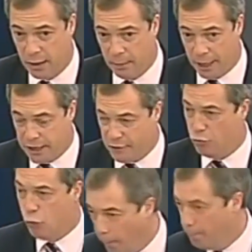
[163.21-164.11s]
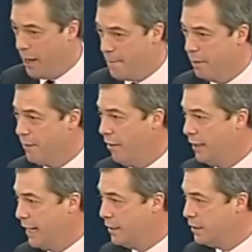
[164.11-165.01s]
because if you rob people of their
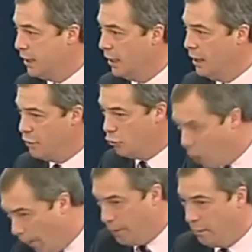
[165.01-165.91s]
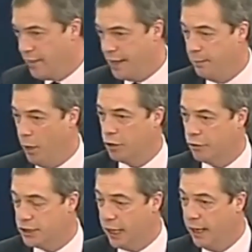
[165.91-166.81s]
identity, if you rob them of their
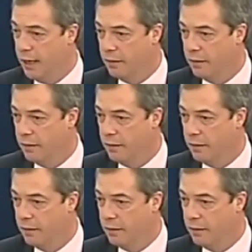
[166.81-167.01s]
democracy,